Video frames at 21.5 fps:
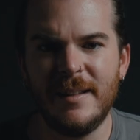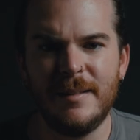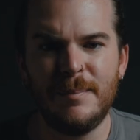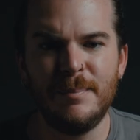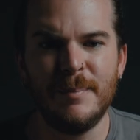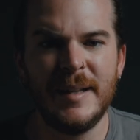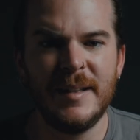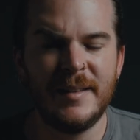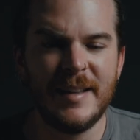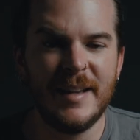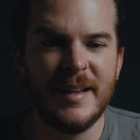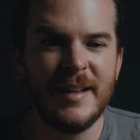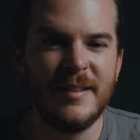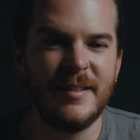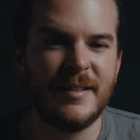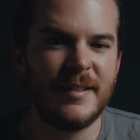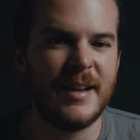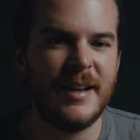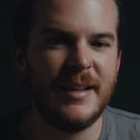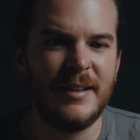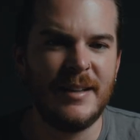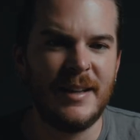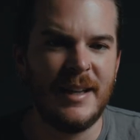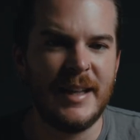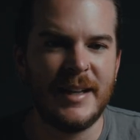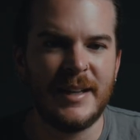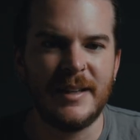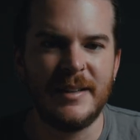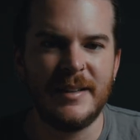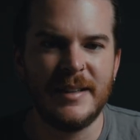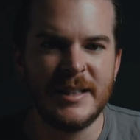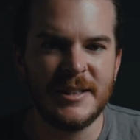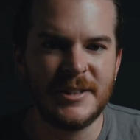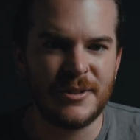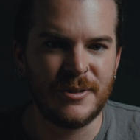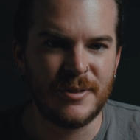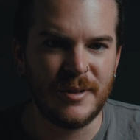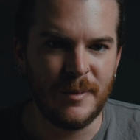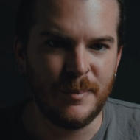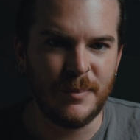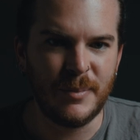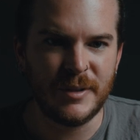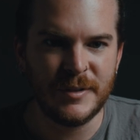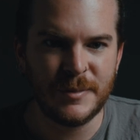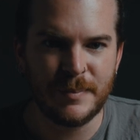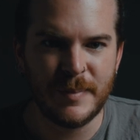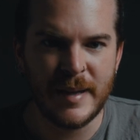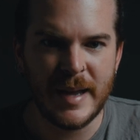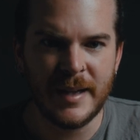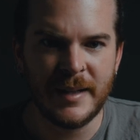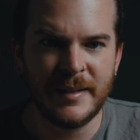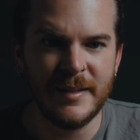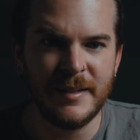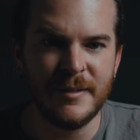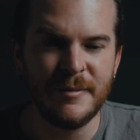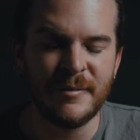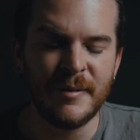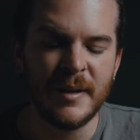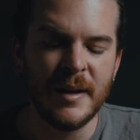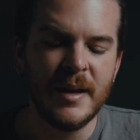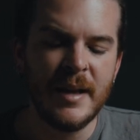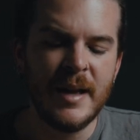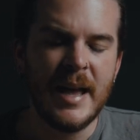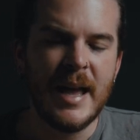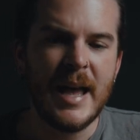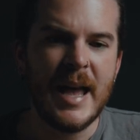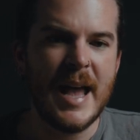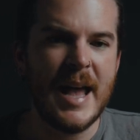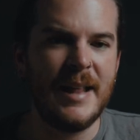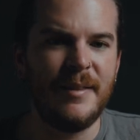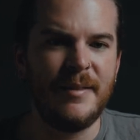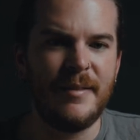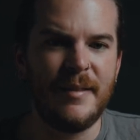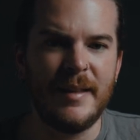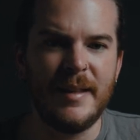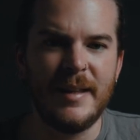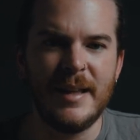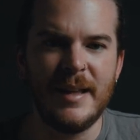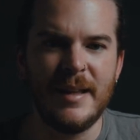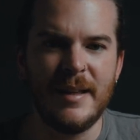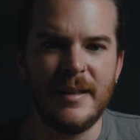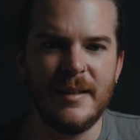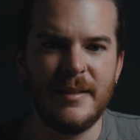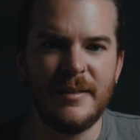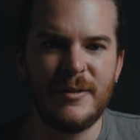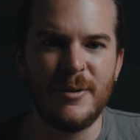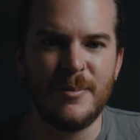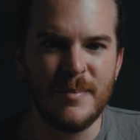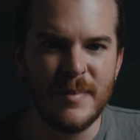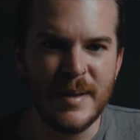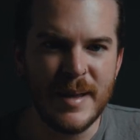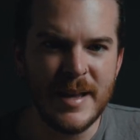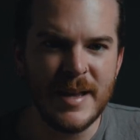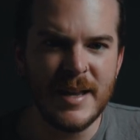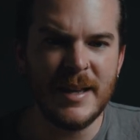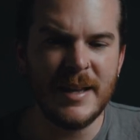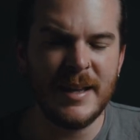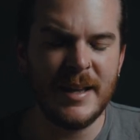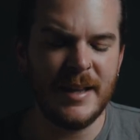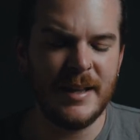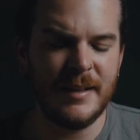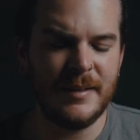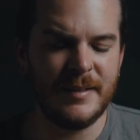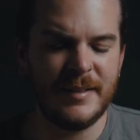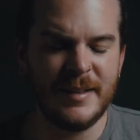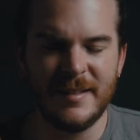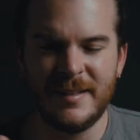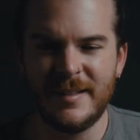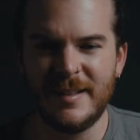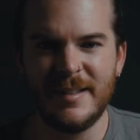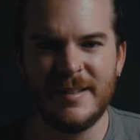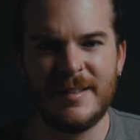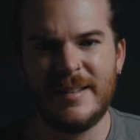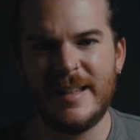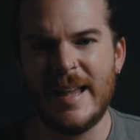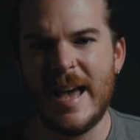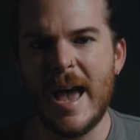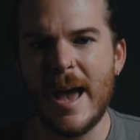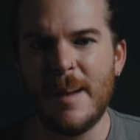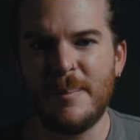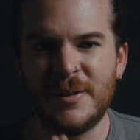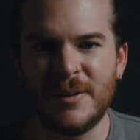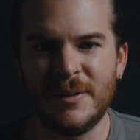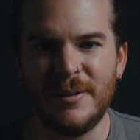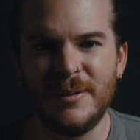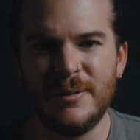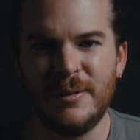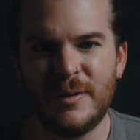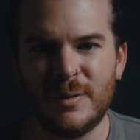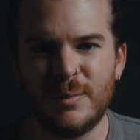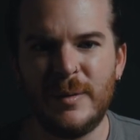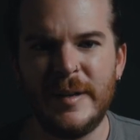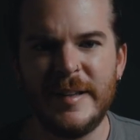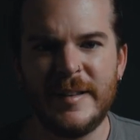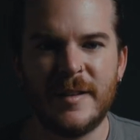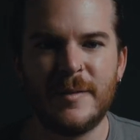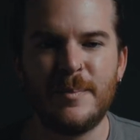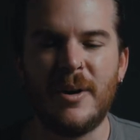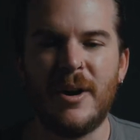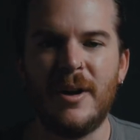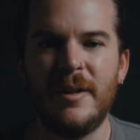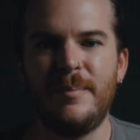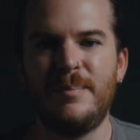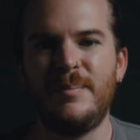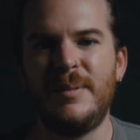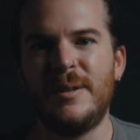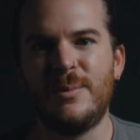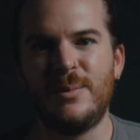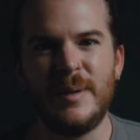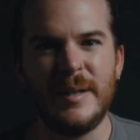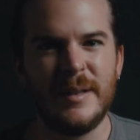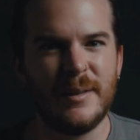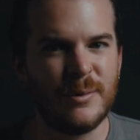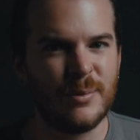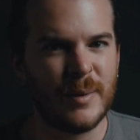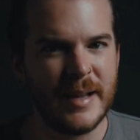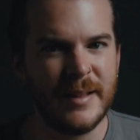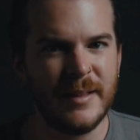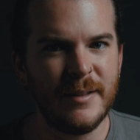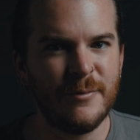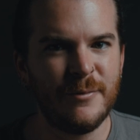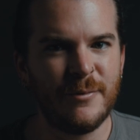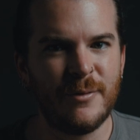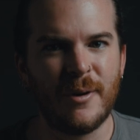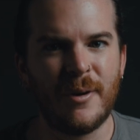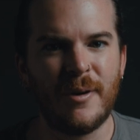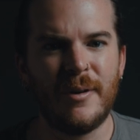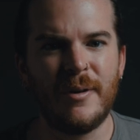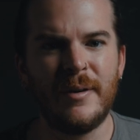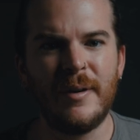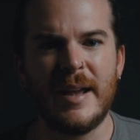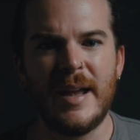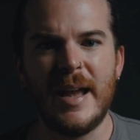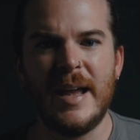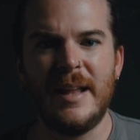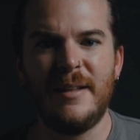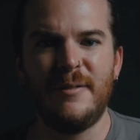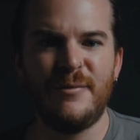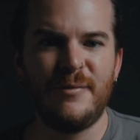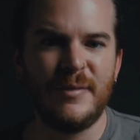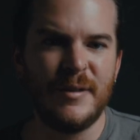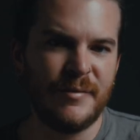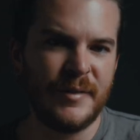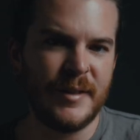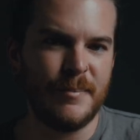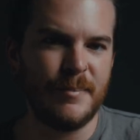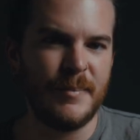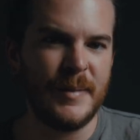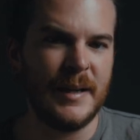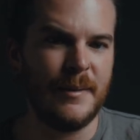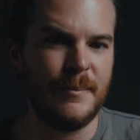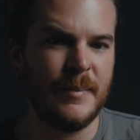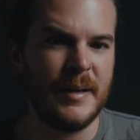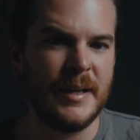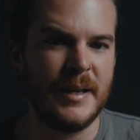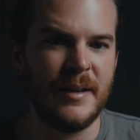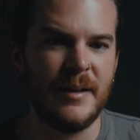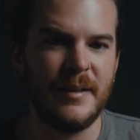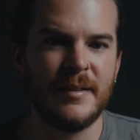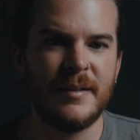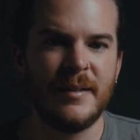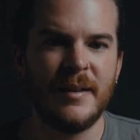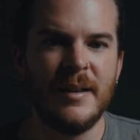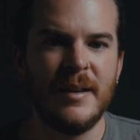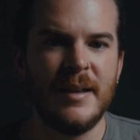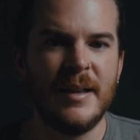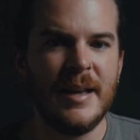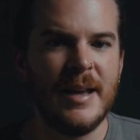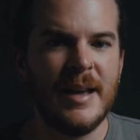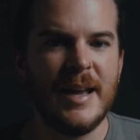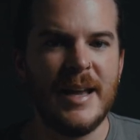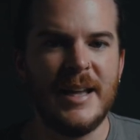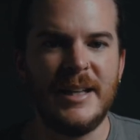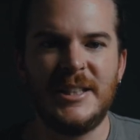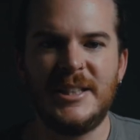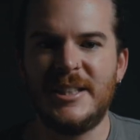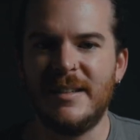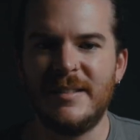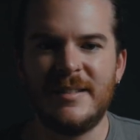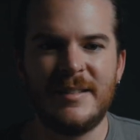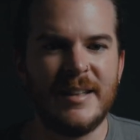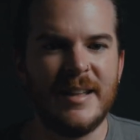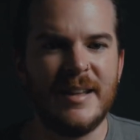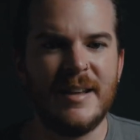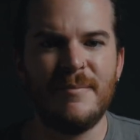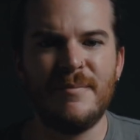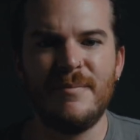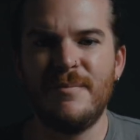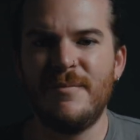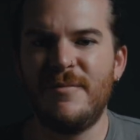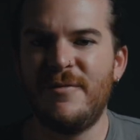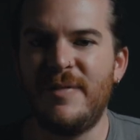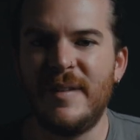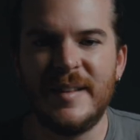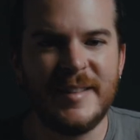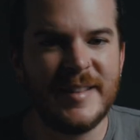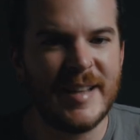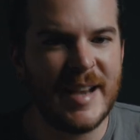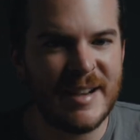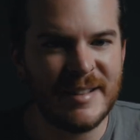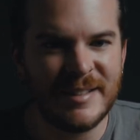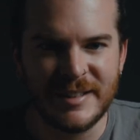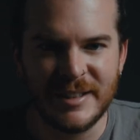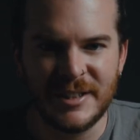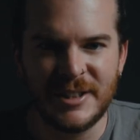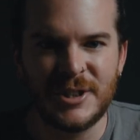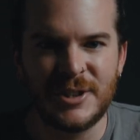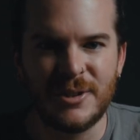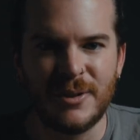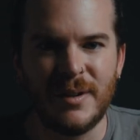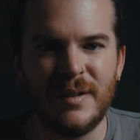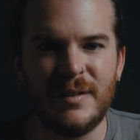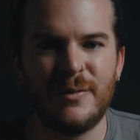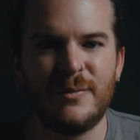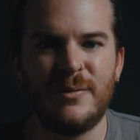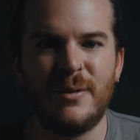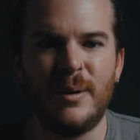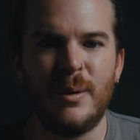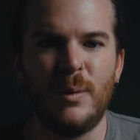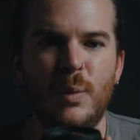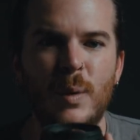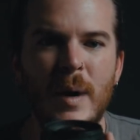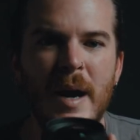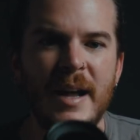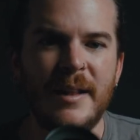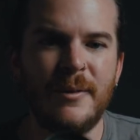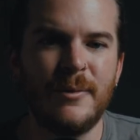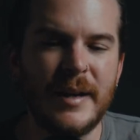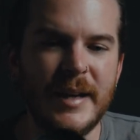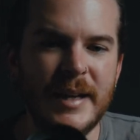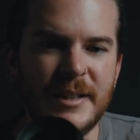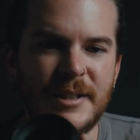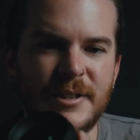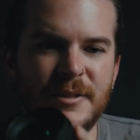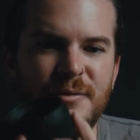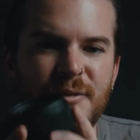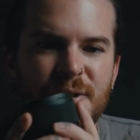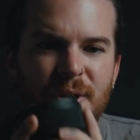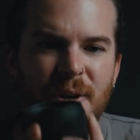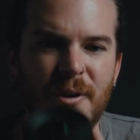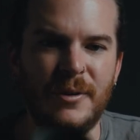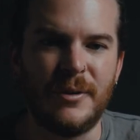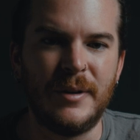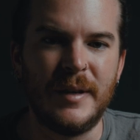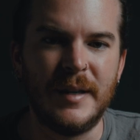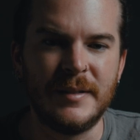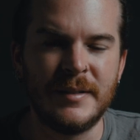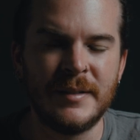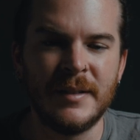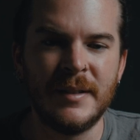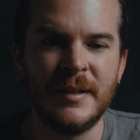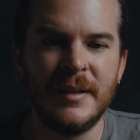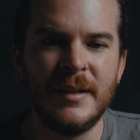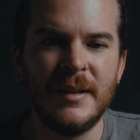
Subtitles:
It maintains kind of like a natural perspective, and to me, this is the absolute sweet spot between 24 and 50 millimeters, and just a fantastic choice for a wide range of genres.